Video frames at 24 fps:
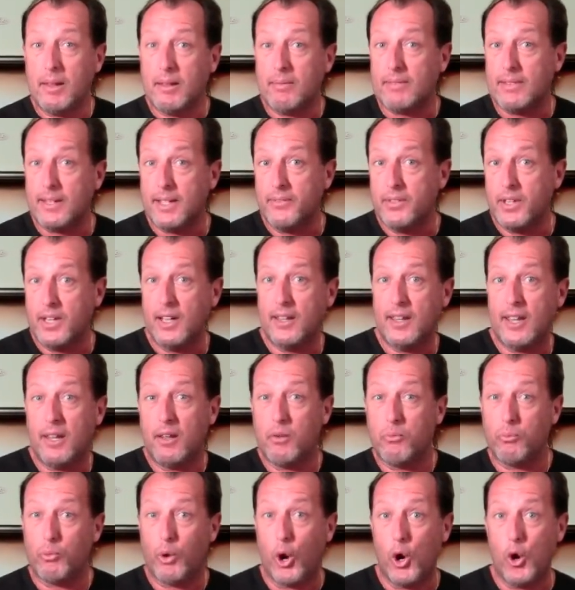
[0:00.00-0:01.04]
living
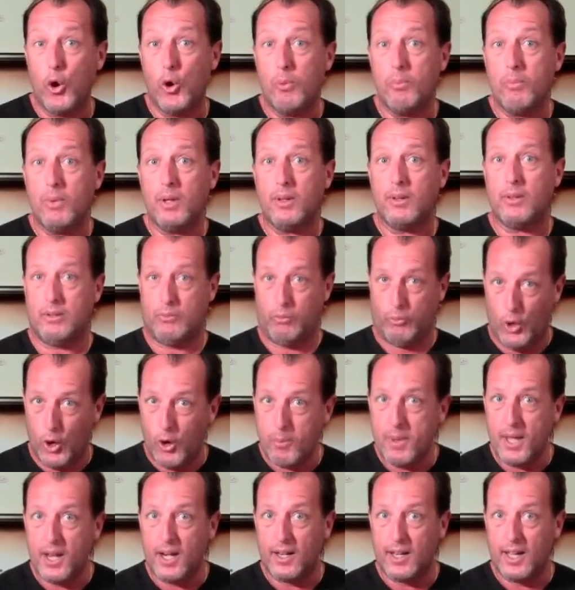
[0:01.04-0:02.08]
in Rome,
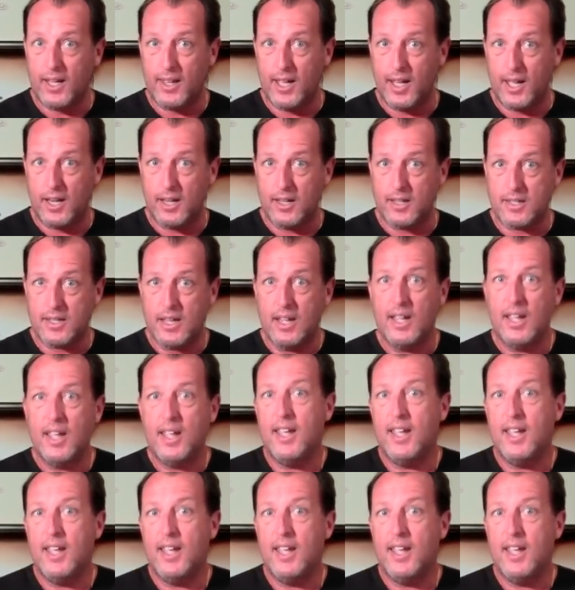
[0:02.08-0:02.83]
Italy that is,